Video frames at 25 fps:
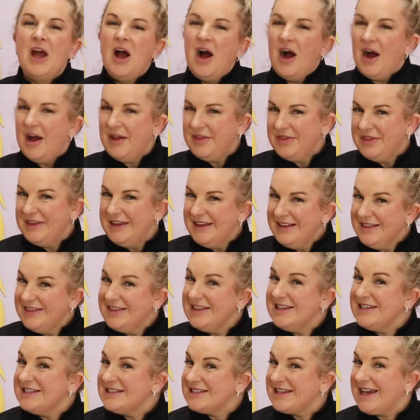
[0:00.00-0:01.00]
I think
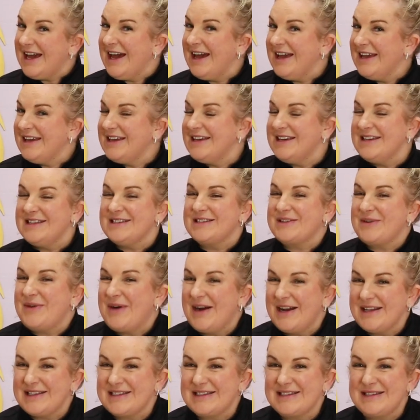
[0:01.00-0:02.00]
this cake is
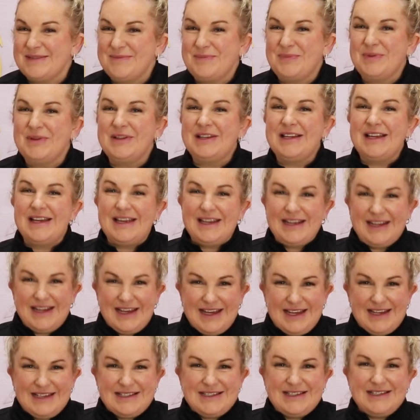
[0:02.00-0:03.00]
quite simple and
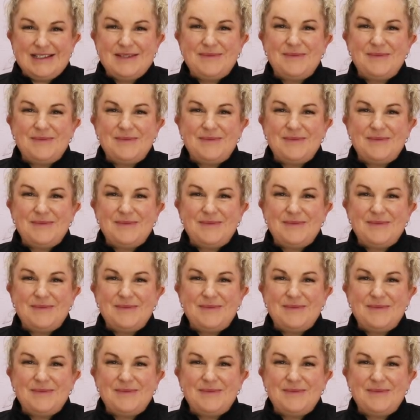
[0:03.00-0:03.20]
easy to